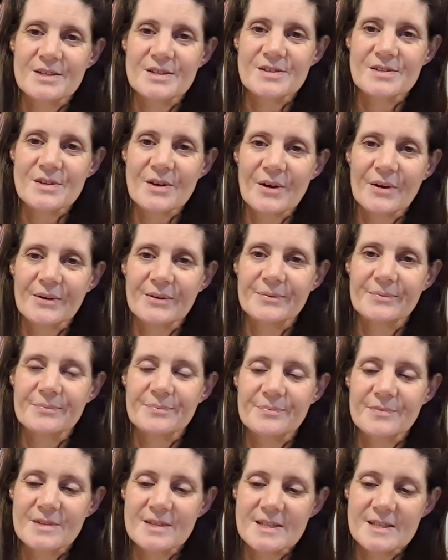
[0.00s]
So
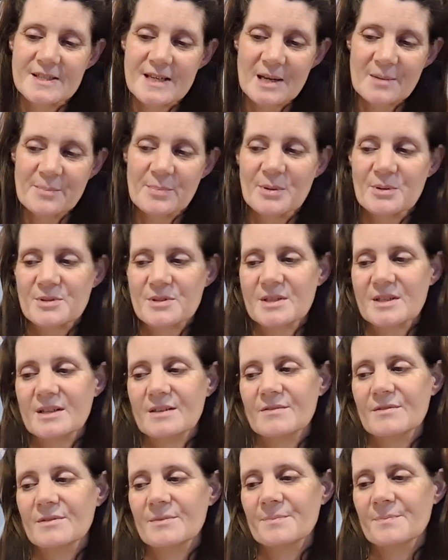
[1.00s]
stay
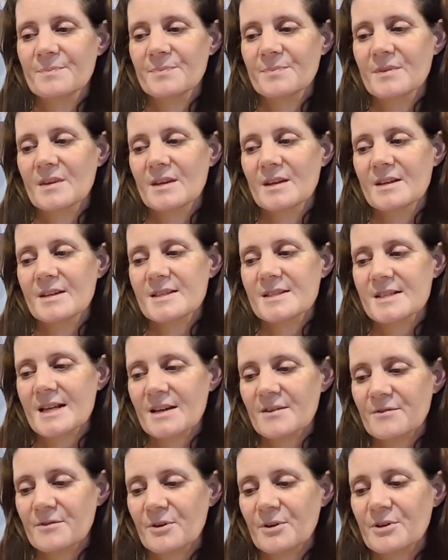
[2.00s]
positive,
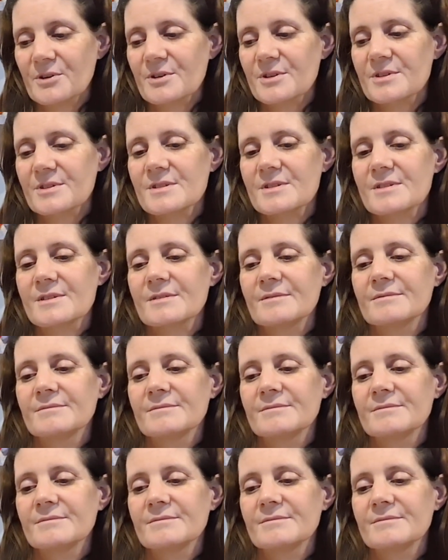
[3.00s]
stay focused,